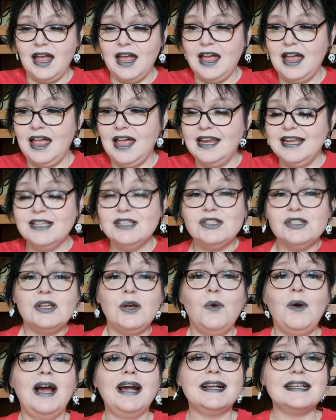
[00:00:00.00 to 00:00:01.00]
And it's
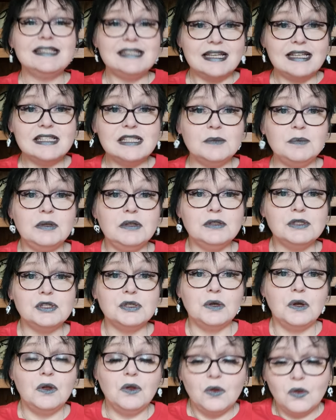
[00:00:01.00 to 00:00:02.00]
so accessible
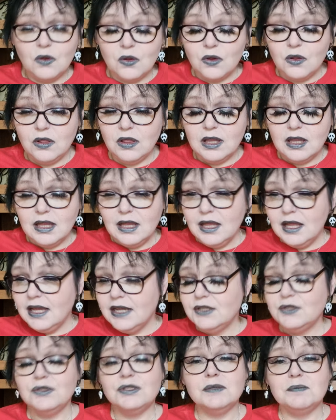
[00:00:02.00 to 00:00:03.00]
to all.
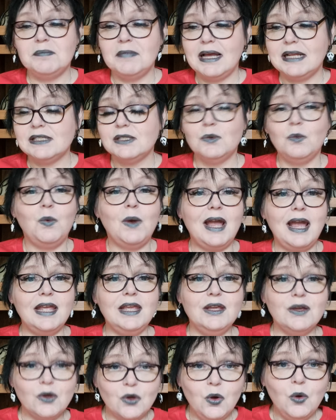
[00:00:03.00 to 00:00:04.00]
It doesn't matter where
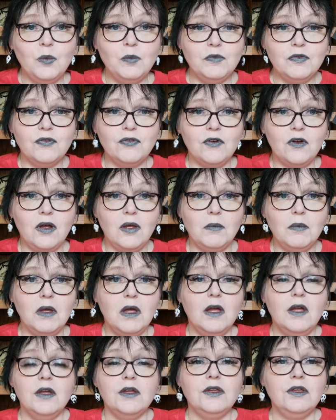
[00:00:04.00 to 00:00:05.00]
you come from,
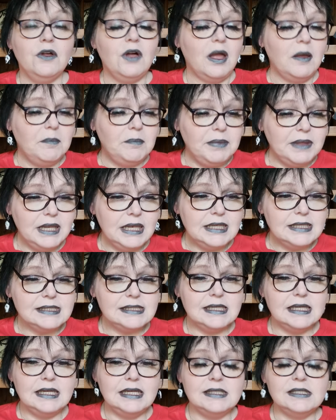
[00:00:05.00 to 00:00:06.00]
your
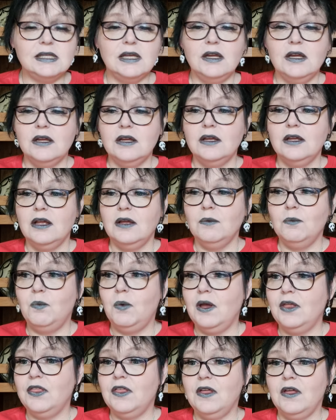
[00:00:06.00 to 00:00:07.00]
abilities,
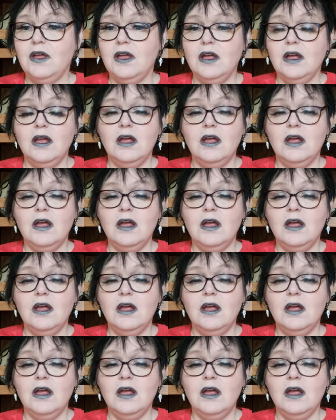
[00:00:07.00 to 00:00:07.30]
whether